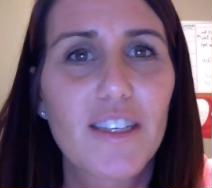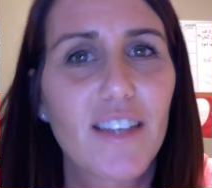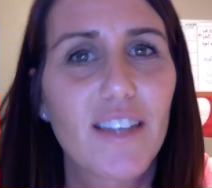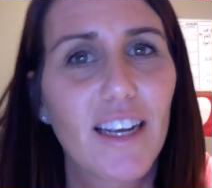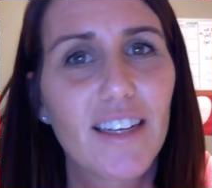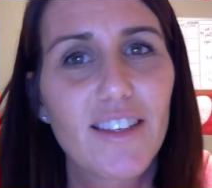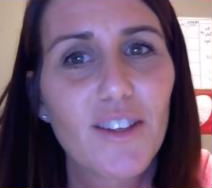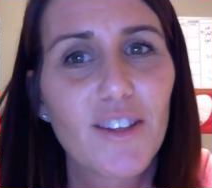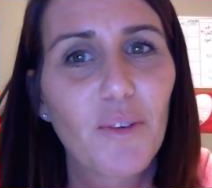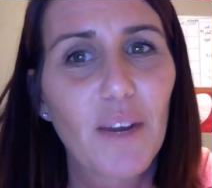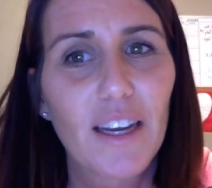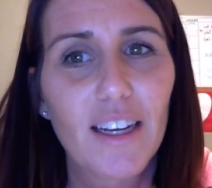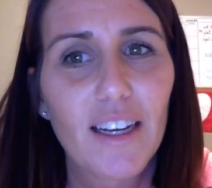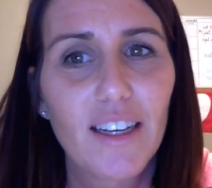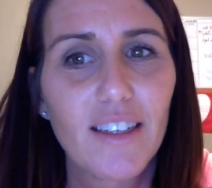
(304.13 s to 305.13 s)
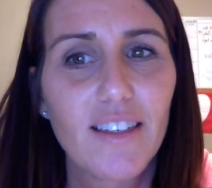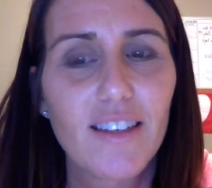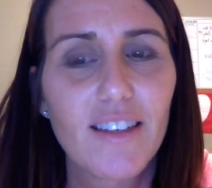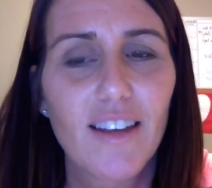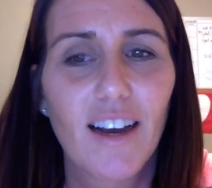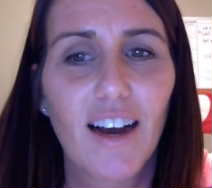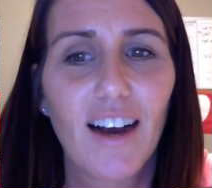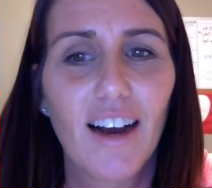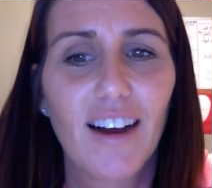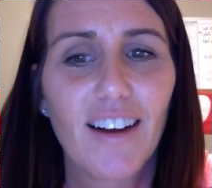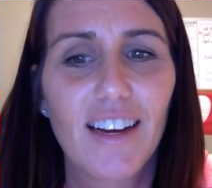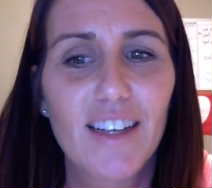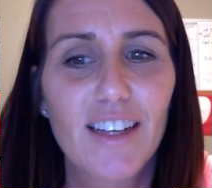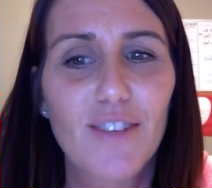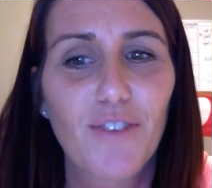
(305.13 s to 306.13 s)
stays the way it is
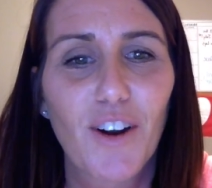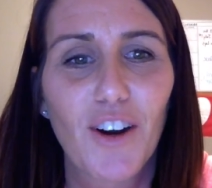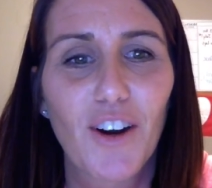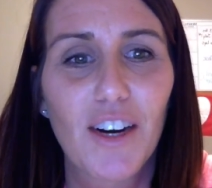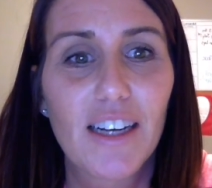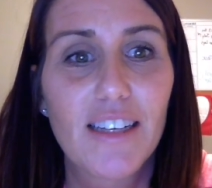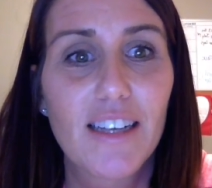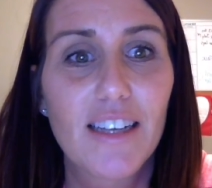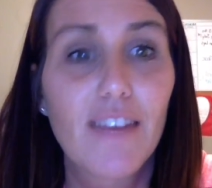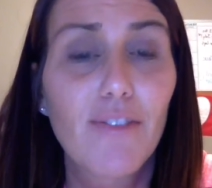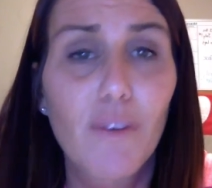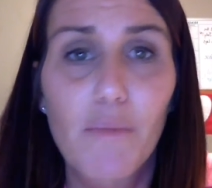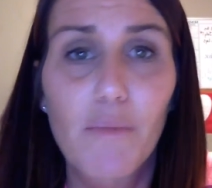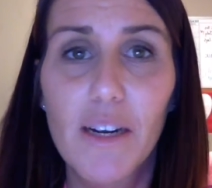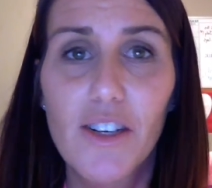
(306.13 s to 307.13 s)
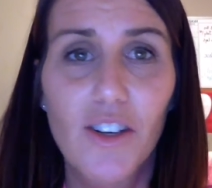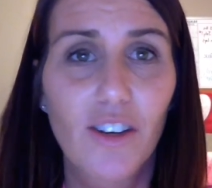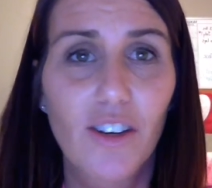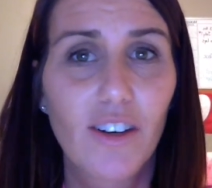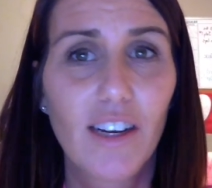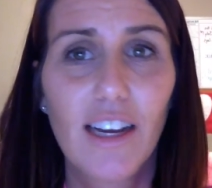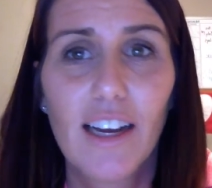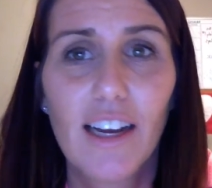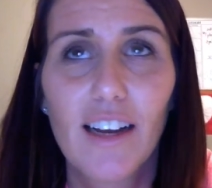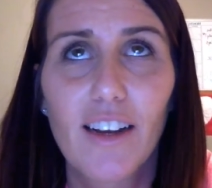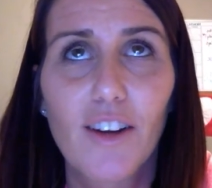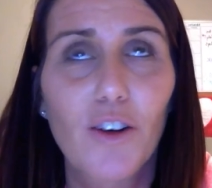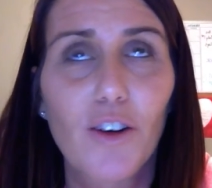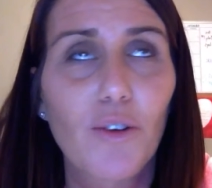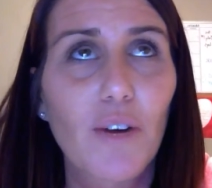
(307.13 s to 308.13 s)
as far as information,
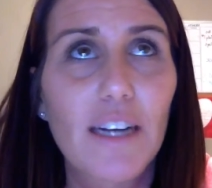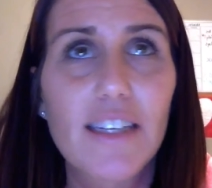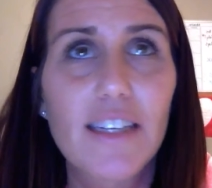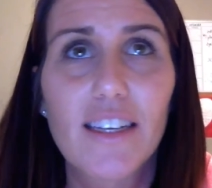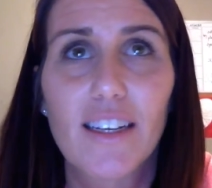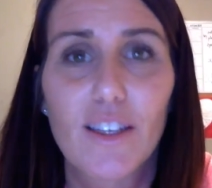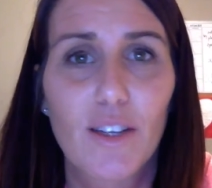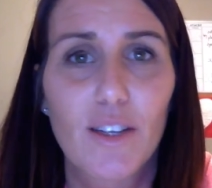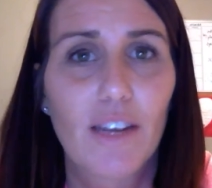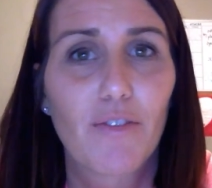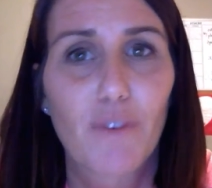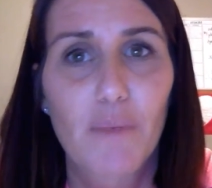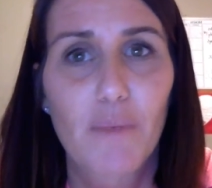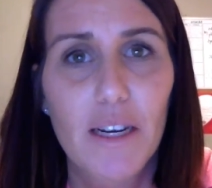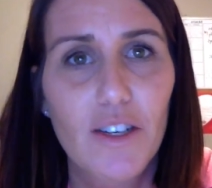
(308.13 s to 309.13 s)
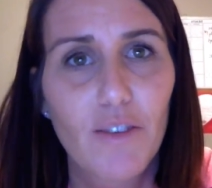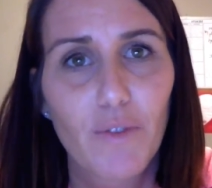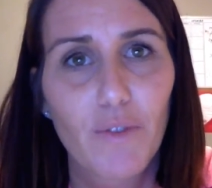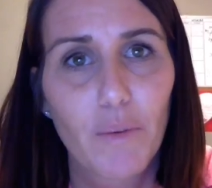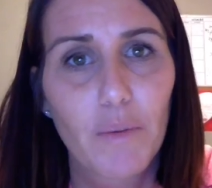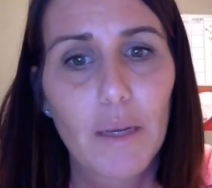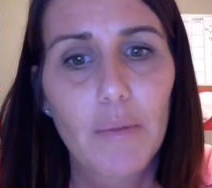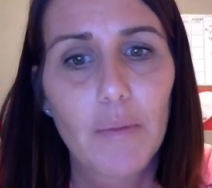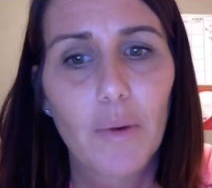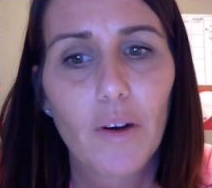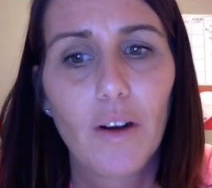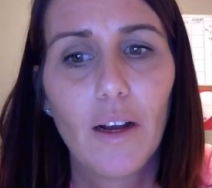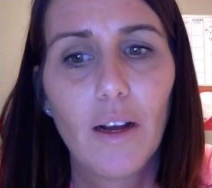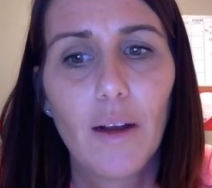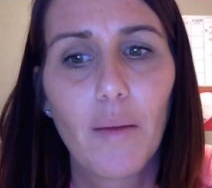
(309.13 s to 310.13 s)
craziness information from
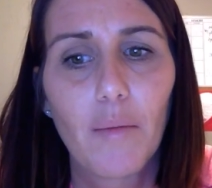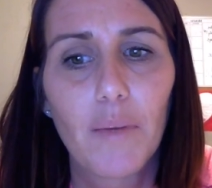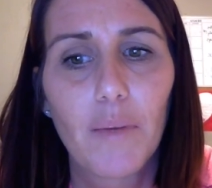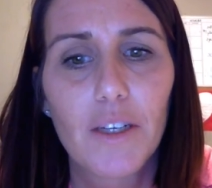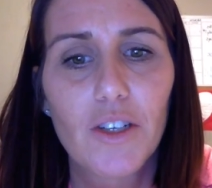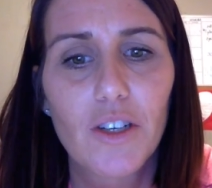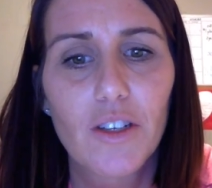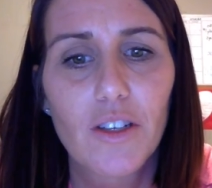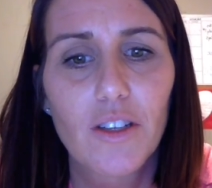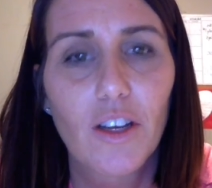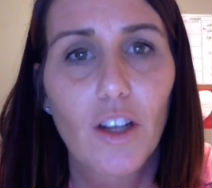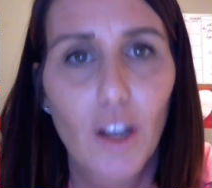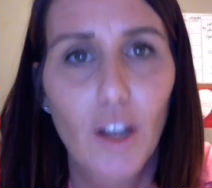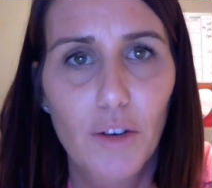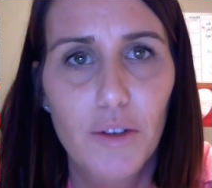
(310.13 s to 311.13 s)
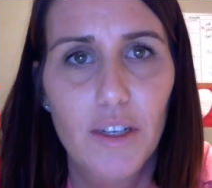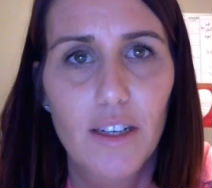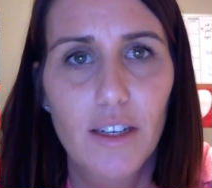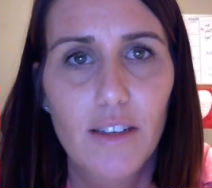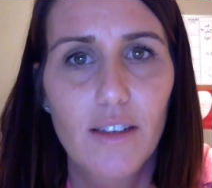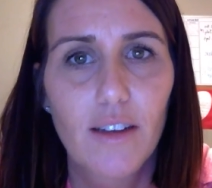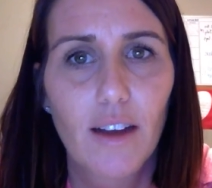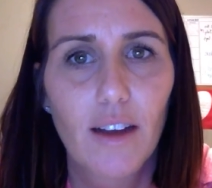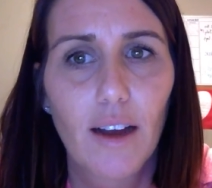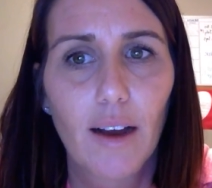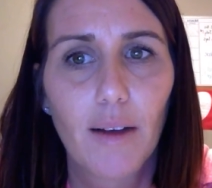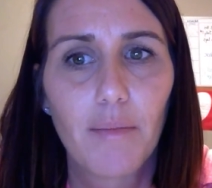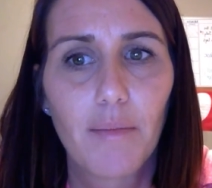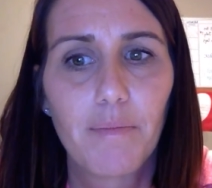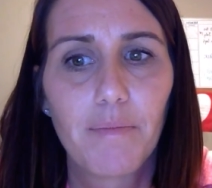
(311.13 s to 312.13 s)
people, but just the closeness.
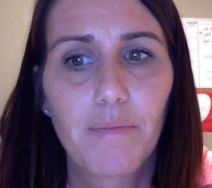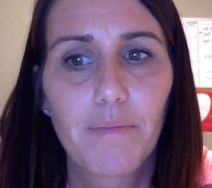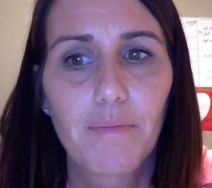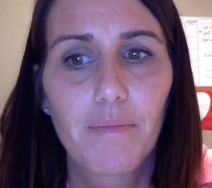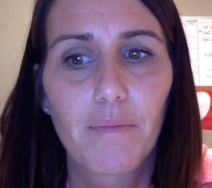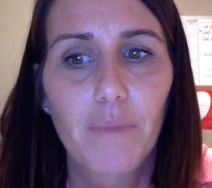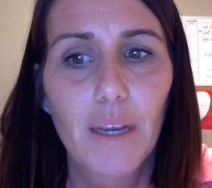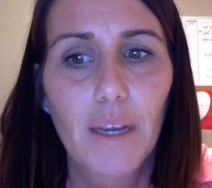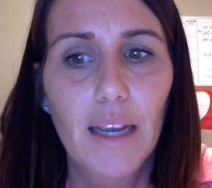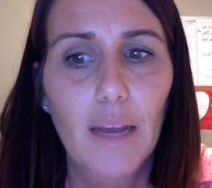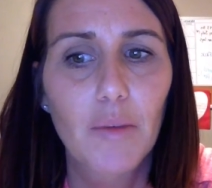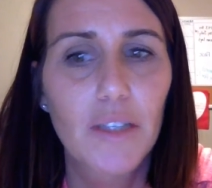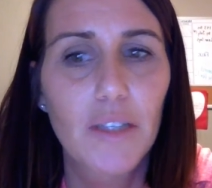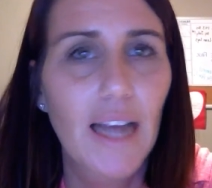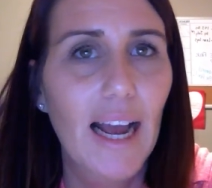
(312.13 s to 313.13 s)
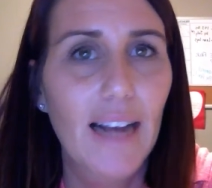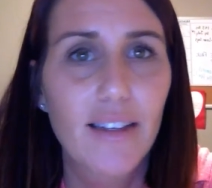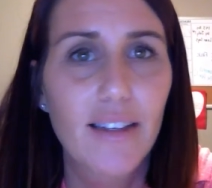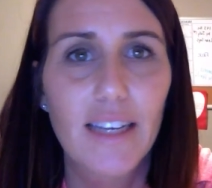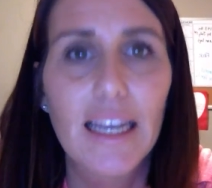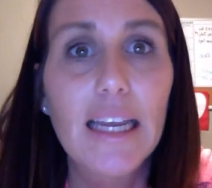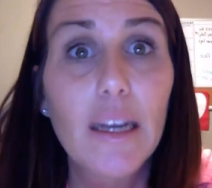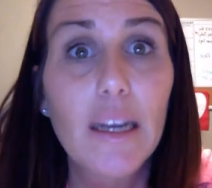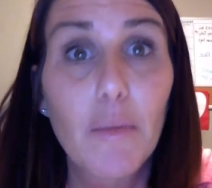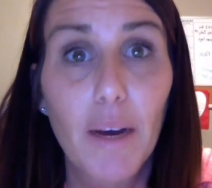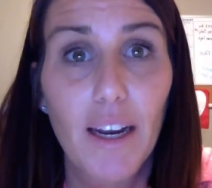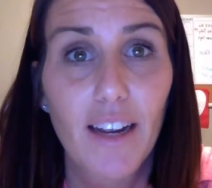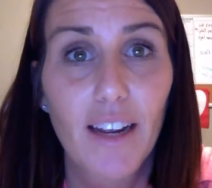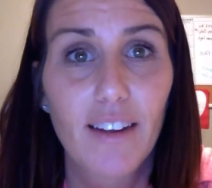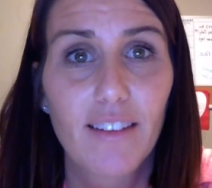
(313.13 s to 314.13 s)
Being able to ask
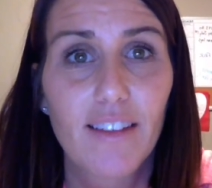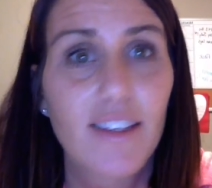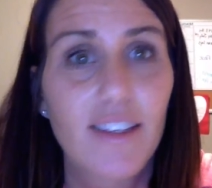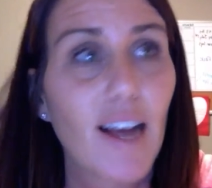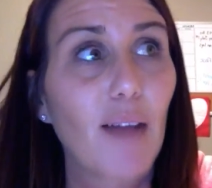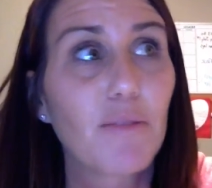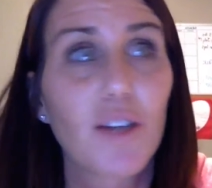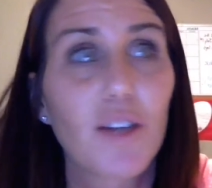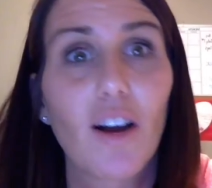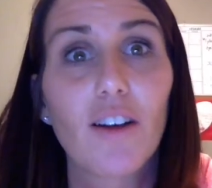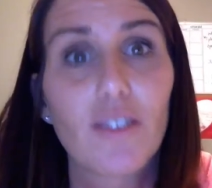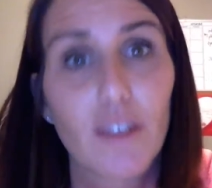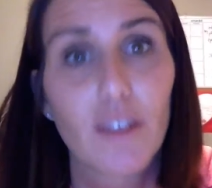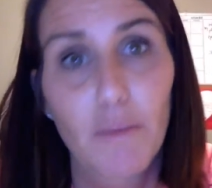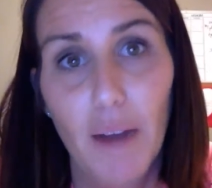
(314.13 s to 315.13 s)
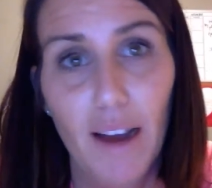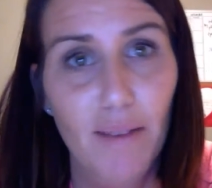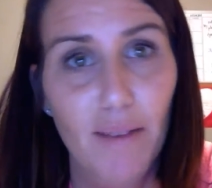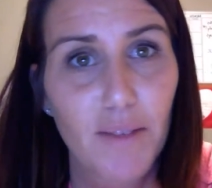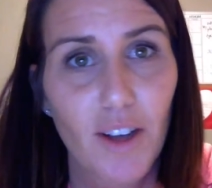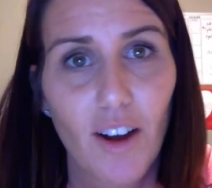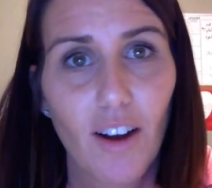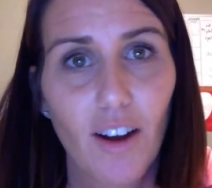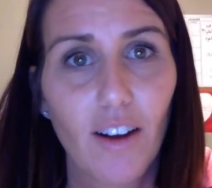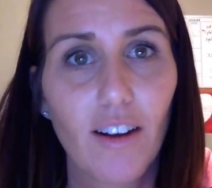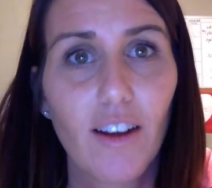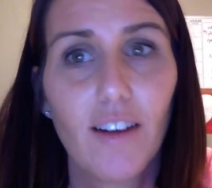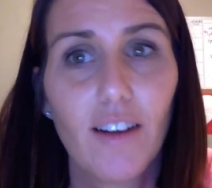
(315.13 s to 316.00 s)
anybody, the top dog to the bottom dog,